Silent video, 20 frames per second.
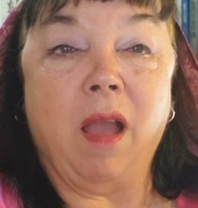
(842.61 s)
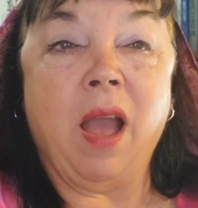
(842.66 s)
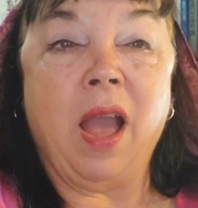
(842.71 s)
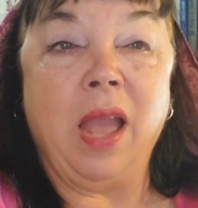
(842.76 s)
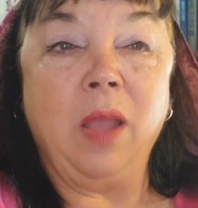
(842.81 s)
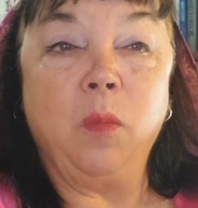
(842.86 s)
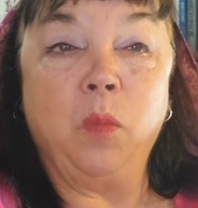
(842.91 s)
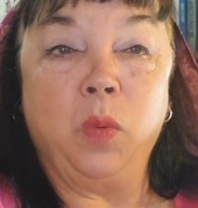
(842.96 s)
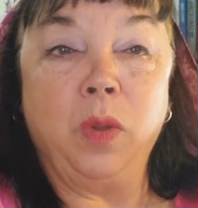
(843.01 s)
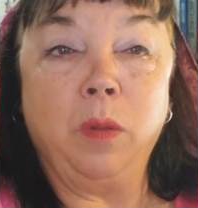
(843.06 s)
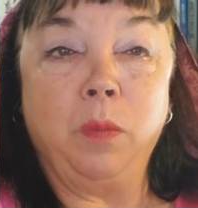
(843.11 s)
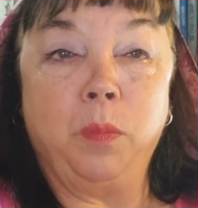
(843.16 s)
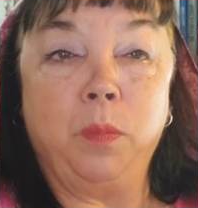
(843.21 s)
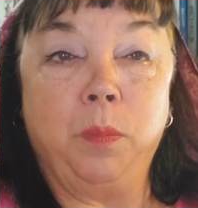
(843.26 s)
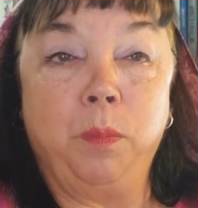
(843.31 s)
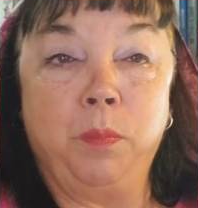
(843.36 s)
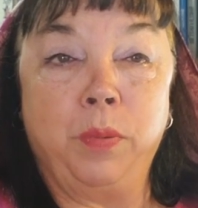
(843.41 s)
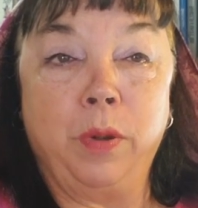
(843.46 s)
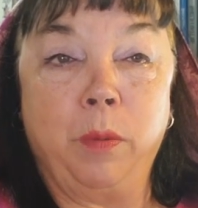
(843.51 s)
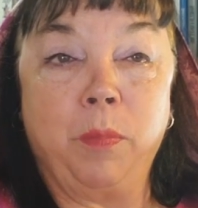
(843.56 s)
I will
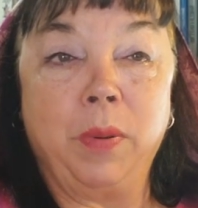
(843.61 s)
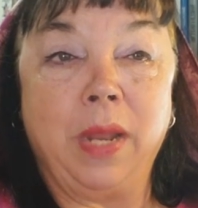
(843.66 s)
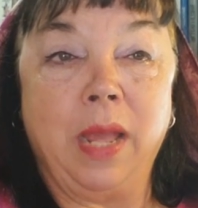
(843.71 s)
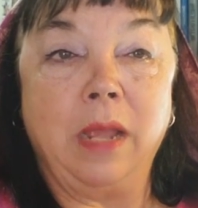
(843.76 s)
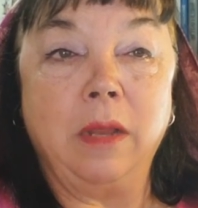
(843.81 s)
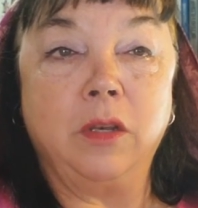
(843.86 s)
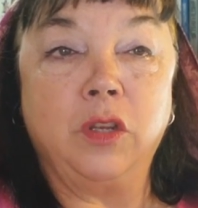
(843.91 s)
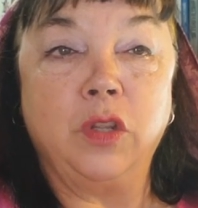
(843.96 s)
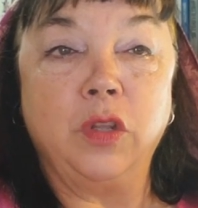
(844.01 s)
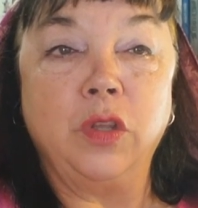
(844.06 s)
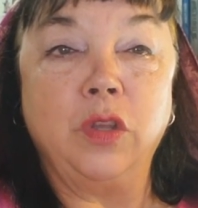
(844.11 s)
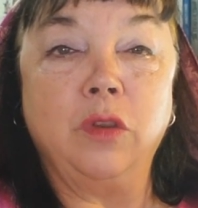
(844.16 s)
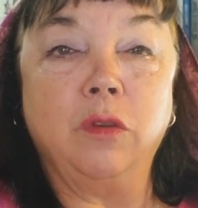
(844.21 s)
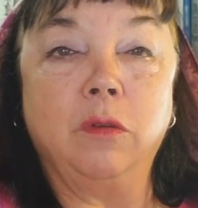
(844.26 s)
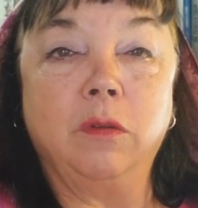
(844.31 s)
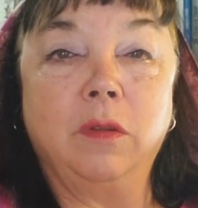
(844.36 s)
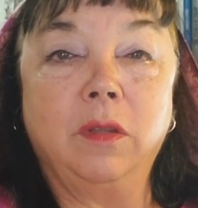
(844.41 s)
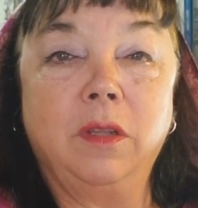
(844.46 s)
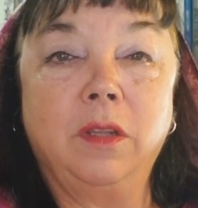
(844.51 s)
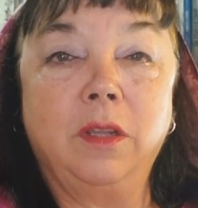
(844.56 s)
put a plan to you.